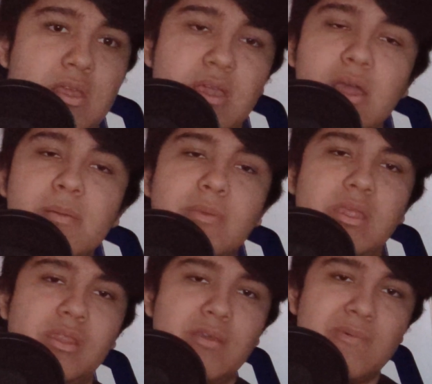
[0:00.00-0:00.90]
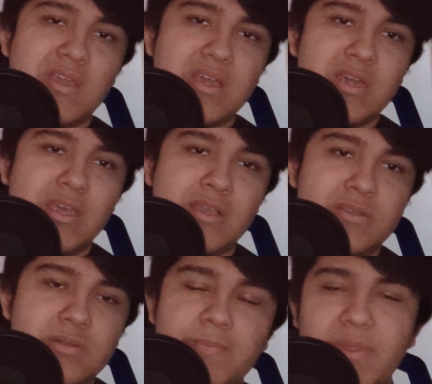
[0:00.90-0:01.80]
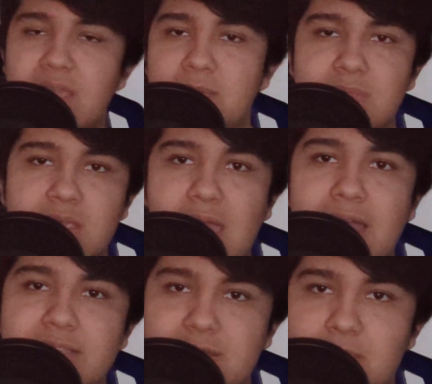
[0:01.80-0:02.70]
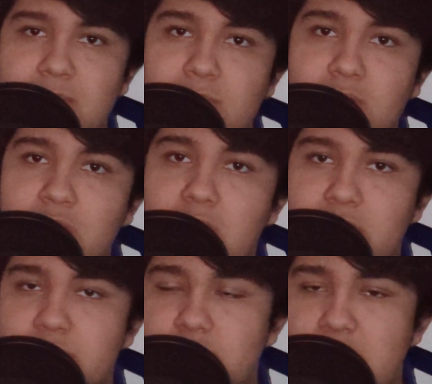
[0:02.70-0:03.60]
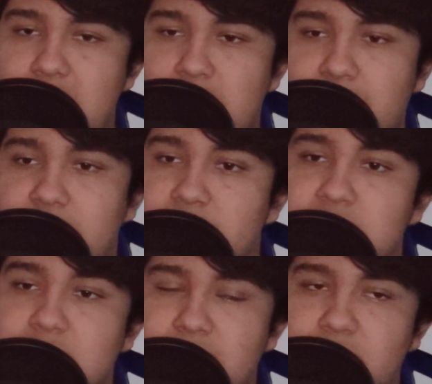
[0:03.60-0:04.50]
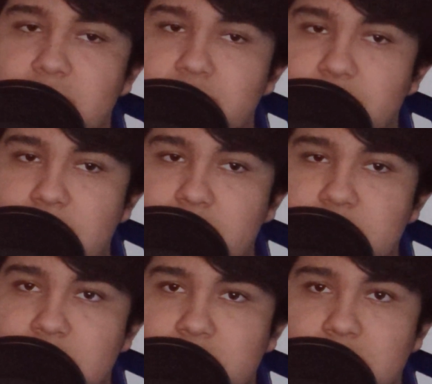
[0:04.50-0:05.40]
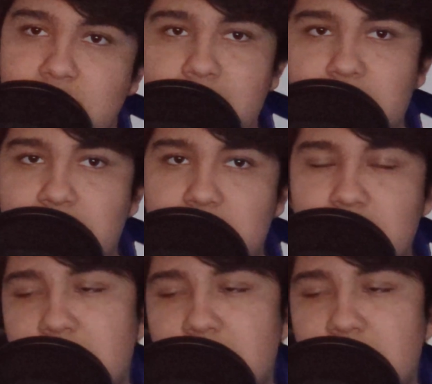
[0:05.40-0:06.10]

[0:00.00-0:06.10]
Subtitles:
I got it mainly because AMD hasn't launched a 5700X, but